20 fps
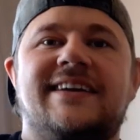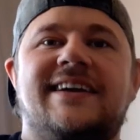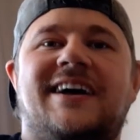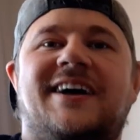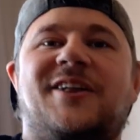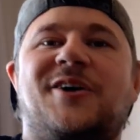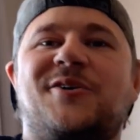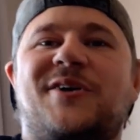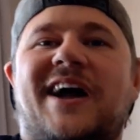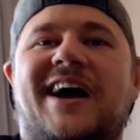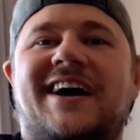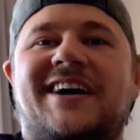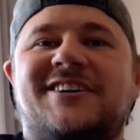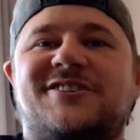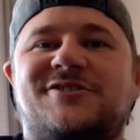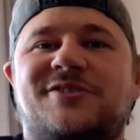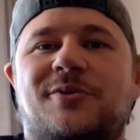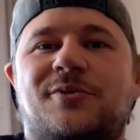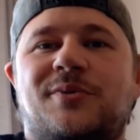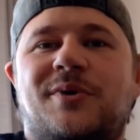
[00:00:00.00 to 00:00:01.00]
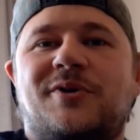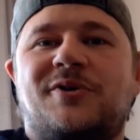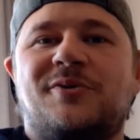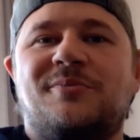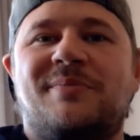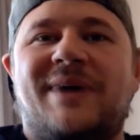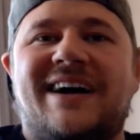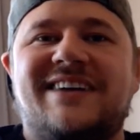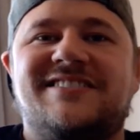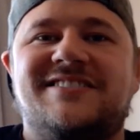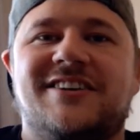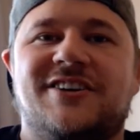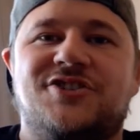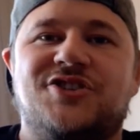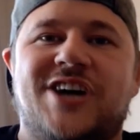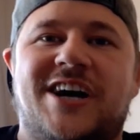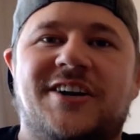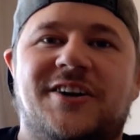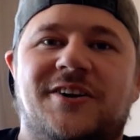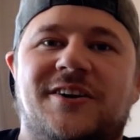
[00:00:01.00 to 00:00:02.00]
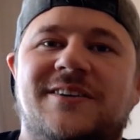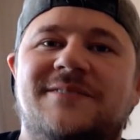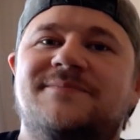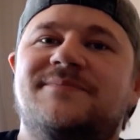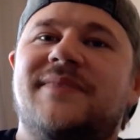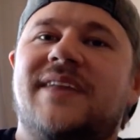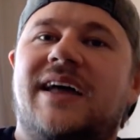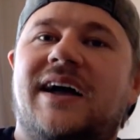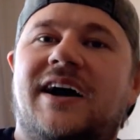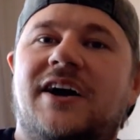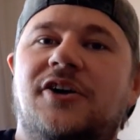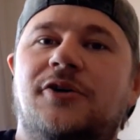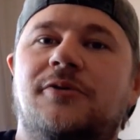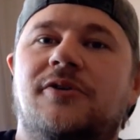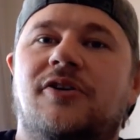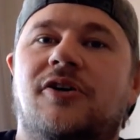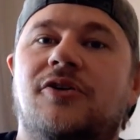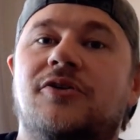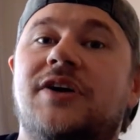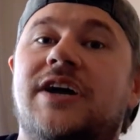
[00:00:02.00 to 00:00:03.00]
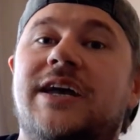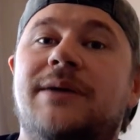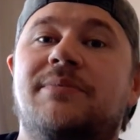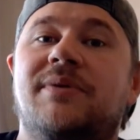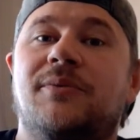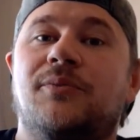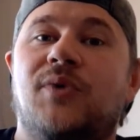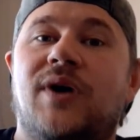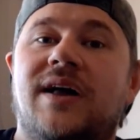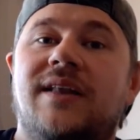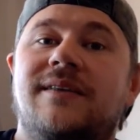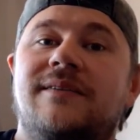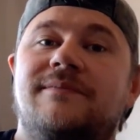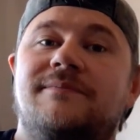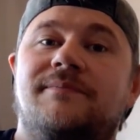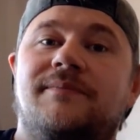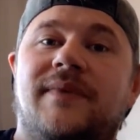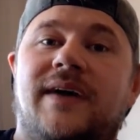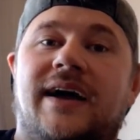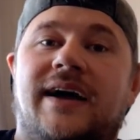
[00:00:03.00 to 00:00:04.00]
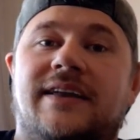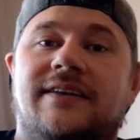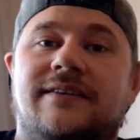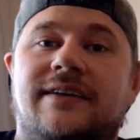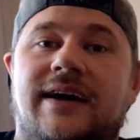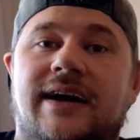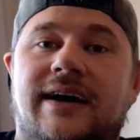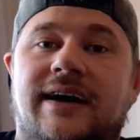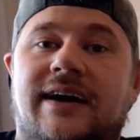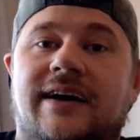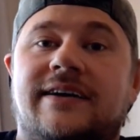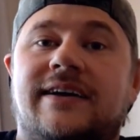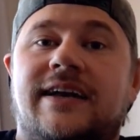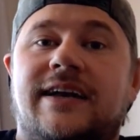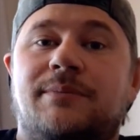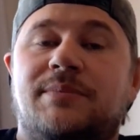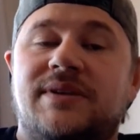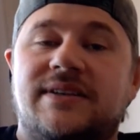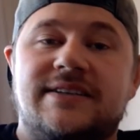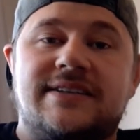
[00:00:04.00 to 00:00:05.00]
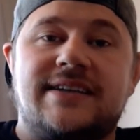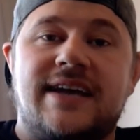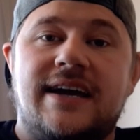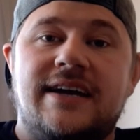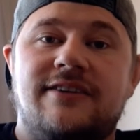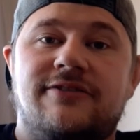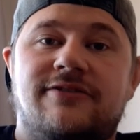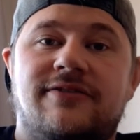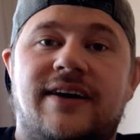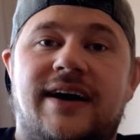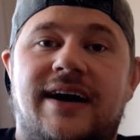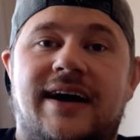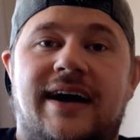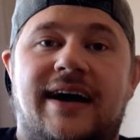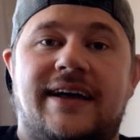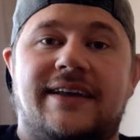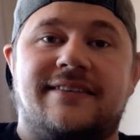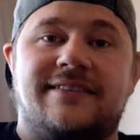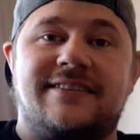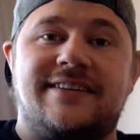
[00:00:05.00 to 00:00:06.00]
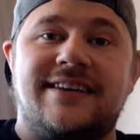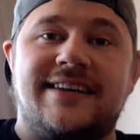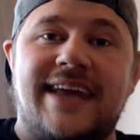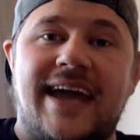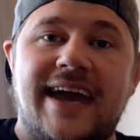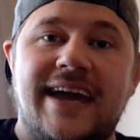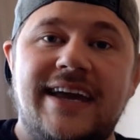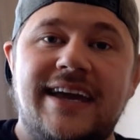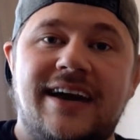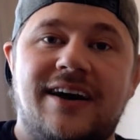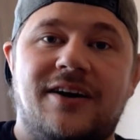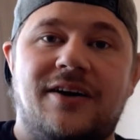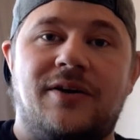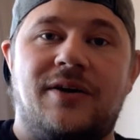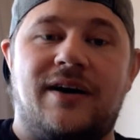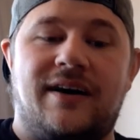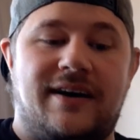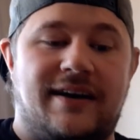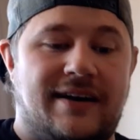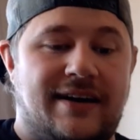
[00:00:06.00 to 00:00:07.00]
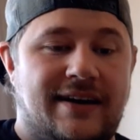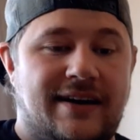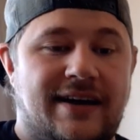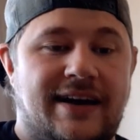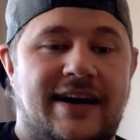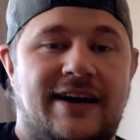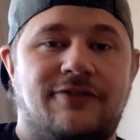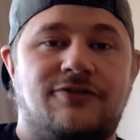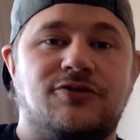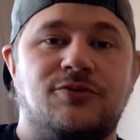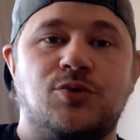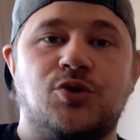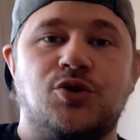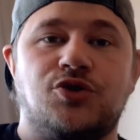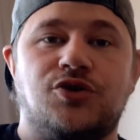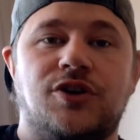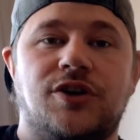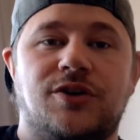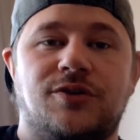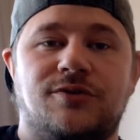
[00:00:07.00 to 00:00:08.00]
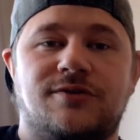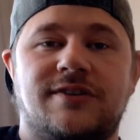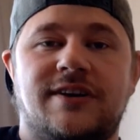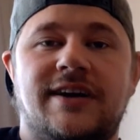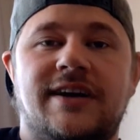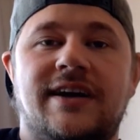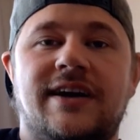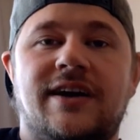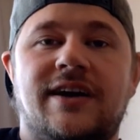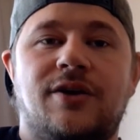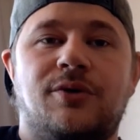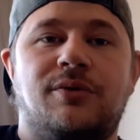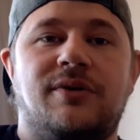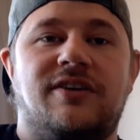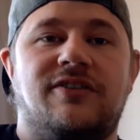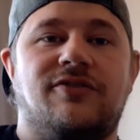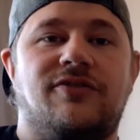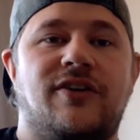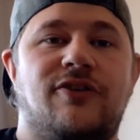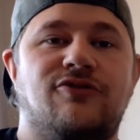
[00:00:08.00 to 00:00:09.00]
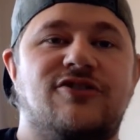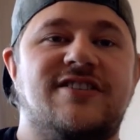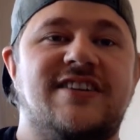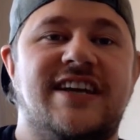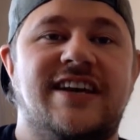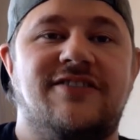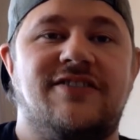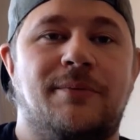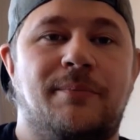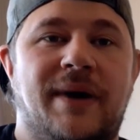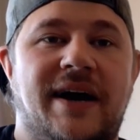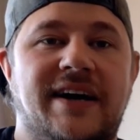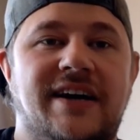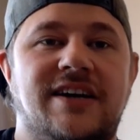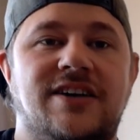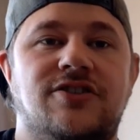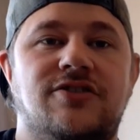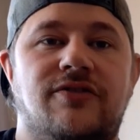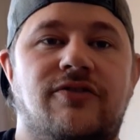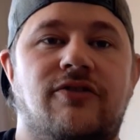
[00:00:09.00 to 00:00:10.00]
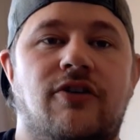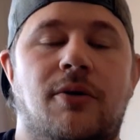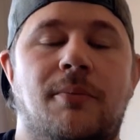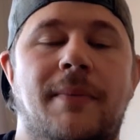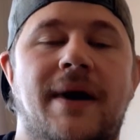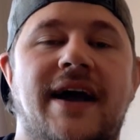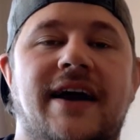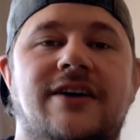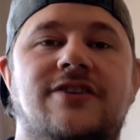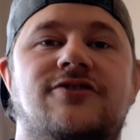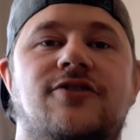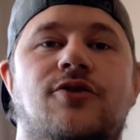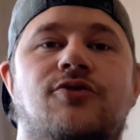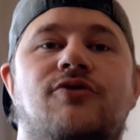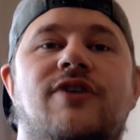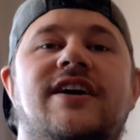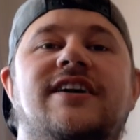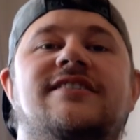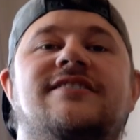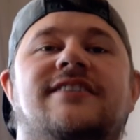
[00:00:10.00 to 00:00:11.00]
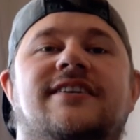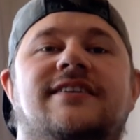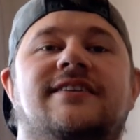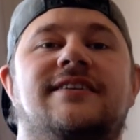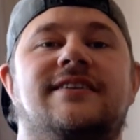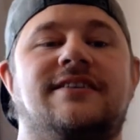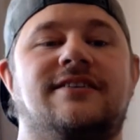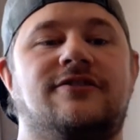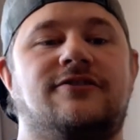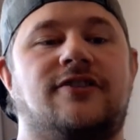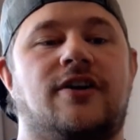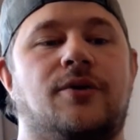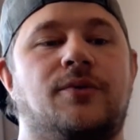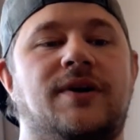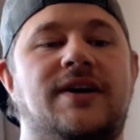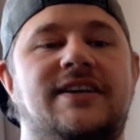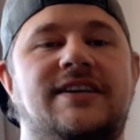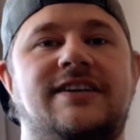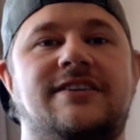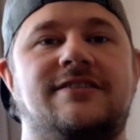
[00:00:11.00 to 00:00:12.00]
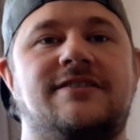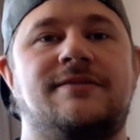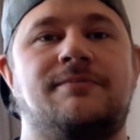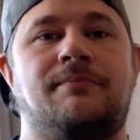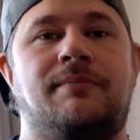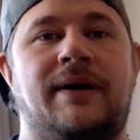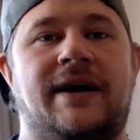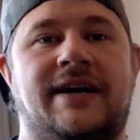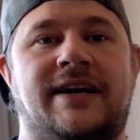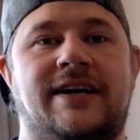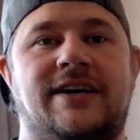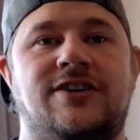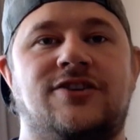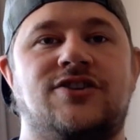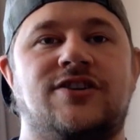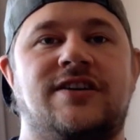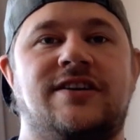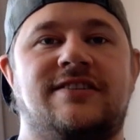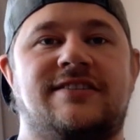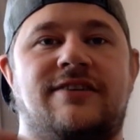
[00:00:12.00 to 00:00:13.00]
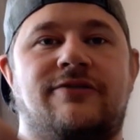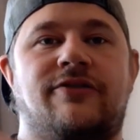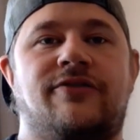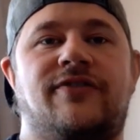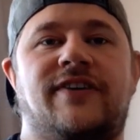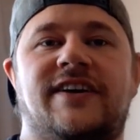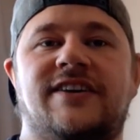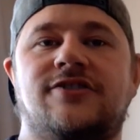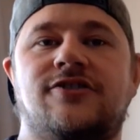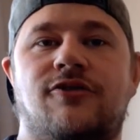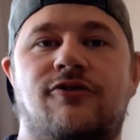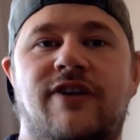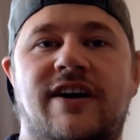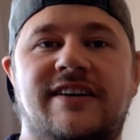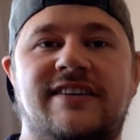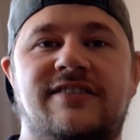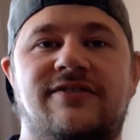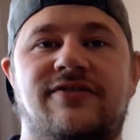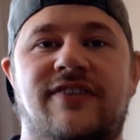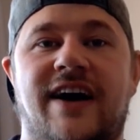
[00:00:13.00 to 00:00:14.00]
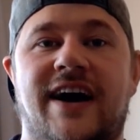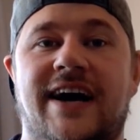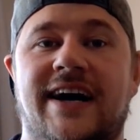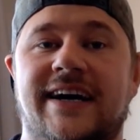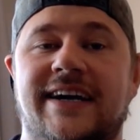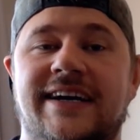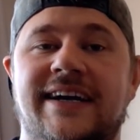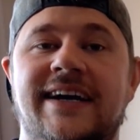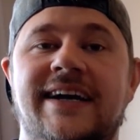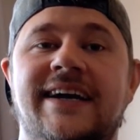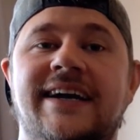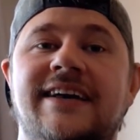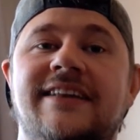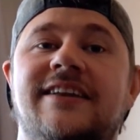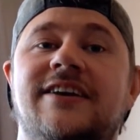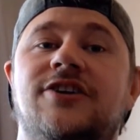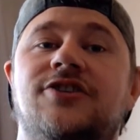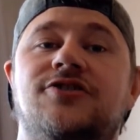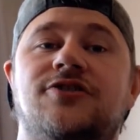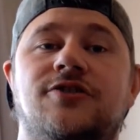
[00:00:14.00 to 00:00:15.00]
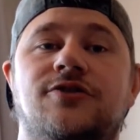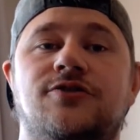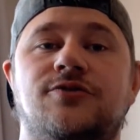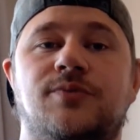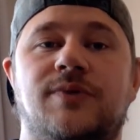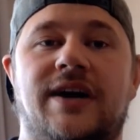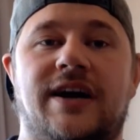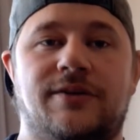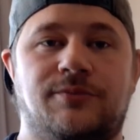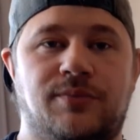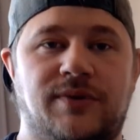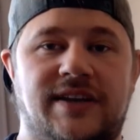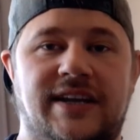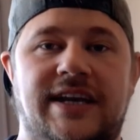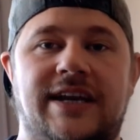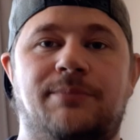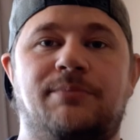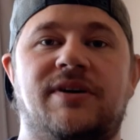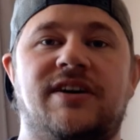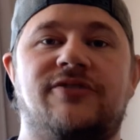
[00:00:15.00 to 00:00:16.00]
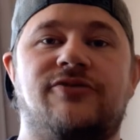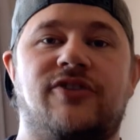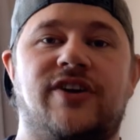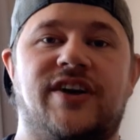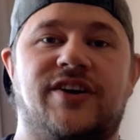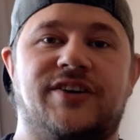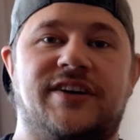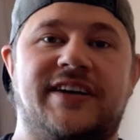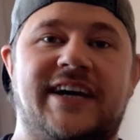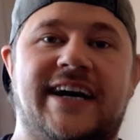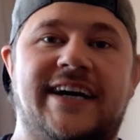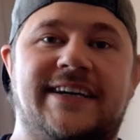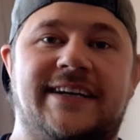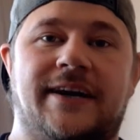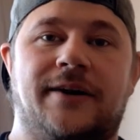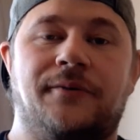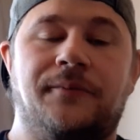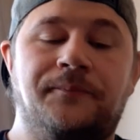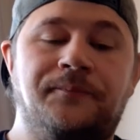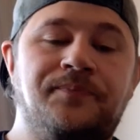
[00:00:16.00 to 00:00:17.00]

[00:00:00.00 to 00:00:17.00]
Hello guys, welcome back to the channel. I hope you're all keeping well and are keeping safe. And today I have some good news. We've received a package from Exoracing. So in this package is everything to rectify the issues we had with the EP3 on the dyno.